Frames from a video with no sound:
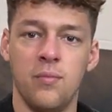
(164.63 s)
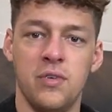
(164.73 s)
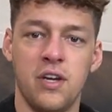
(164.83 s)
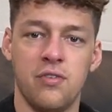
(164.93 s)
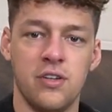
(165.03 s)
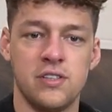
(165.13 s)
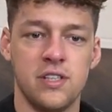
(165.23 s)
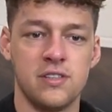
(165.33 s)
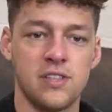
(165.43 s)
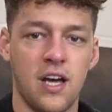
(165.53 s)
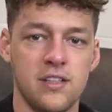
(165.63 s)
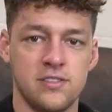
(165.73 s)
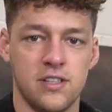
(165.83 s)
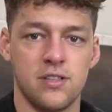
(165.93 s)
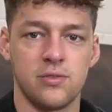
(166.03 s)
difference in size
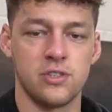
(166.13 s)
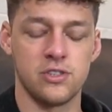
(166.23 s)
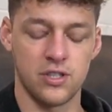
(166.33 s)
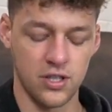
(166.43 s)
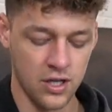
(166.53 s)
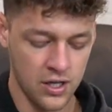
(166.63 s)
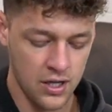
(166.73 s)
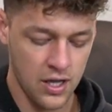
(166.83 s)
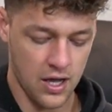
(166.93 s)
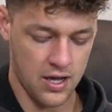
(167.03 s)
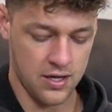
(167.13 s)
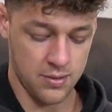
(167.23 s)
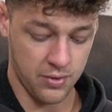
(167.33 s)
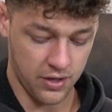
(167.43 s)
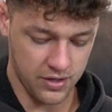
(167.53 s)
there for sure.
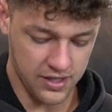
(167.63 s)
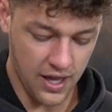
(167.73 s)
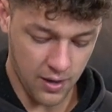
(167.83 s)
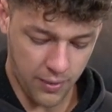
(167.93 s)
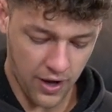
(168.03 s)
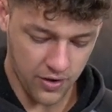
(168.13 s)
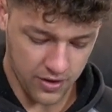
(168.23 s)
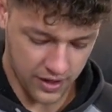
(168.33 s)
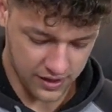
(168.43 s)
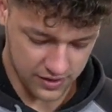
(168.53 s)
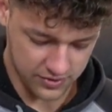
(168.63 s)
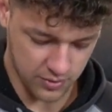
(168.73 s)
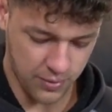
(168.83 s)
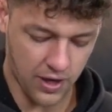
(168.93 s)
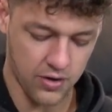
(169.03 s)
But yeah,
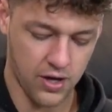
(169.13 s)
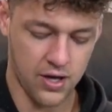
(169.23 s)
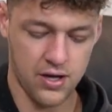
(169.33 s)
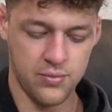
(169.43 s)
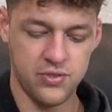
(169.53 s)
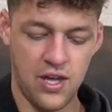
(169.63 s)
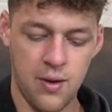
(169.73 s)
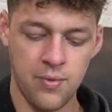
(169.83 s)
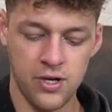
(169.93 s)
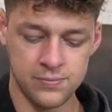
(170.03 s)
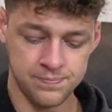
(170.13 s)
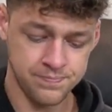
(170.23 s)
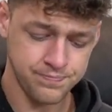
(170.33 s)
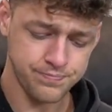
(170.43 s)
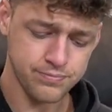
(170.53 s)
about Sambo,
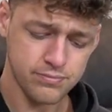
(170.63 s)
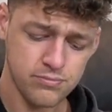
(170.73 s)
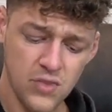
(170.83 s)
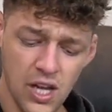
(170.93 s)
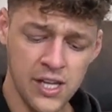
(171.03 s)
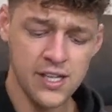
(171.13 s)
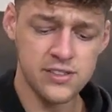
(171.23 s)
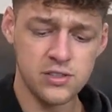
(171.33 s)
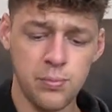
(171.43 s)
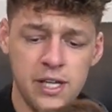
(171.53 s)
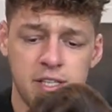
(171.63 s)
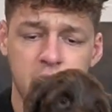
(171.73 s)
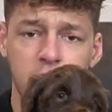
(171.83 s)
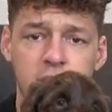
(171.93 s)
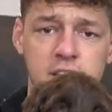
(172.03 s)
he is a big
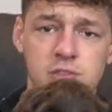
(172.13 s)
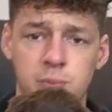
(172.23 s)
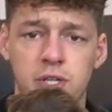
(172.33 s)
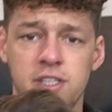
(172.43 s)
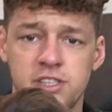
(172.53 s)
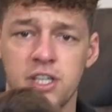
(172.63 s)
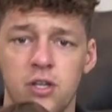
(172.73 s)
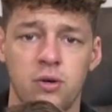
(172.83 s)
dude. He's pretty chill